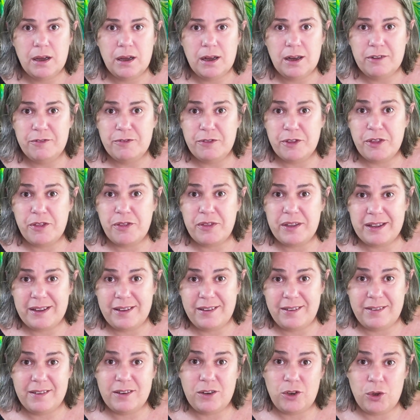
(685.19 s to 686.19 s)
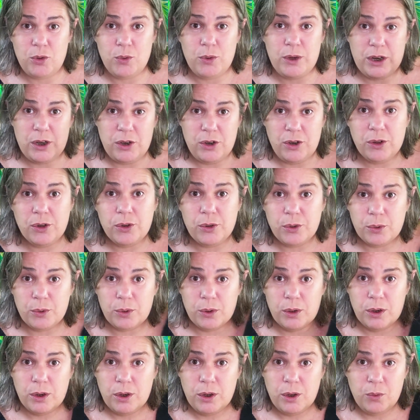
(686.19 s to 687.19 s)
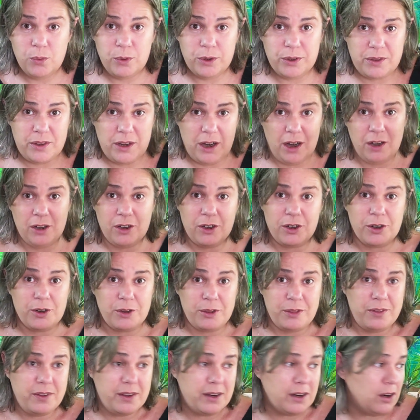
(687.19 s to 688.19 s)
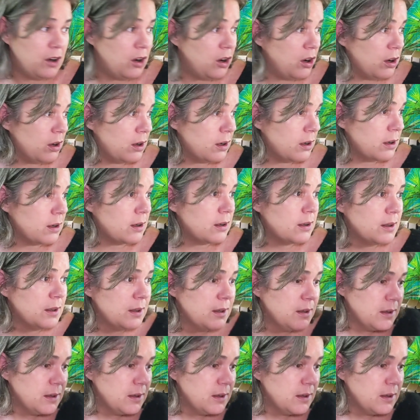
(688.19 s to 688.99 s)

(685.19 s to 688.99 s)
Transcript: of the things that you can do with color that are